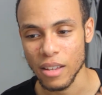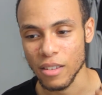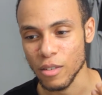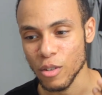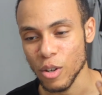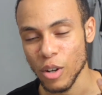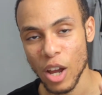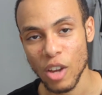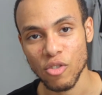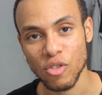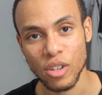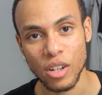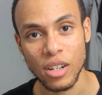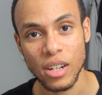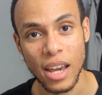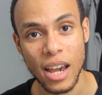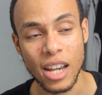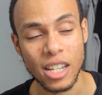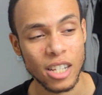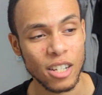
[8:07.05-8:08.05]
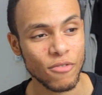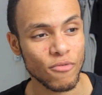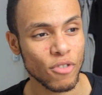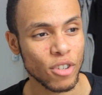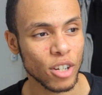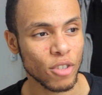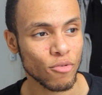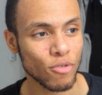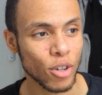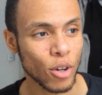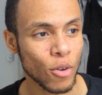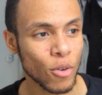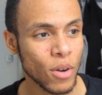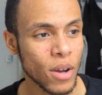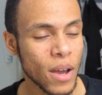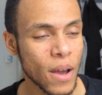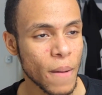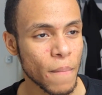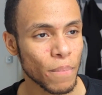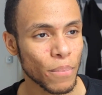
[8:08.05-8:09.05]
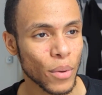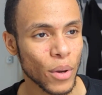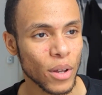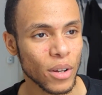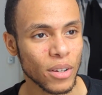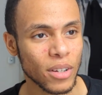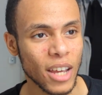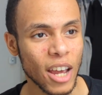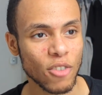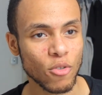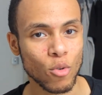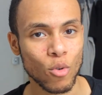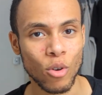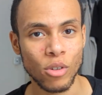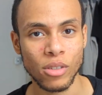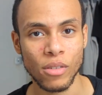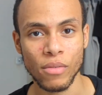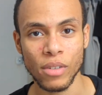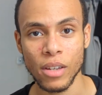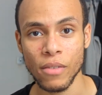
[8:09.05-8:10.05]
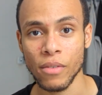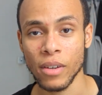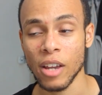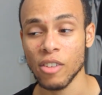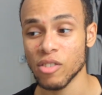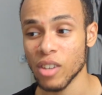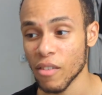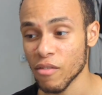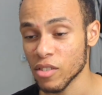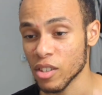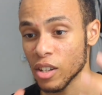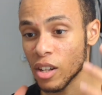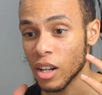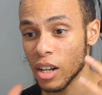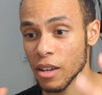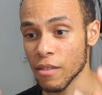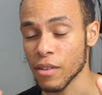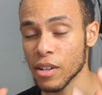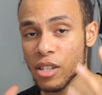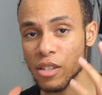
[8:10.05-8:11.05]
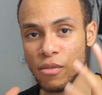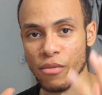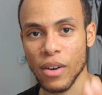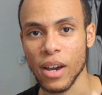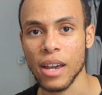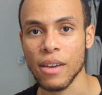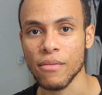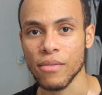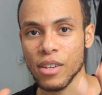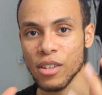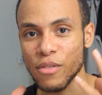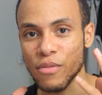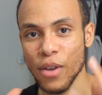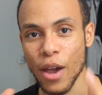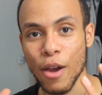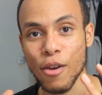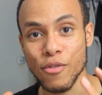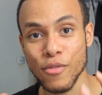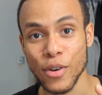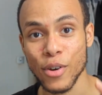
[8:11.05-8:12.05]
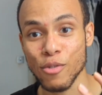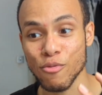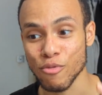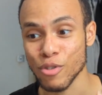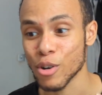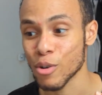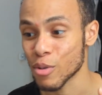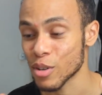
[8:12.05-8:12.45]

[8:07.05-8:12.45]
You don't actually the debt isn't really real, but the actual cost of living, actually having to live and survive, is very very real.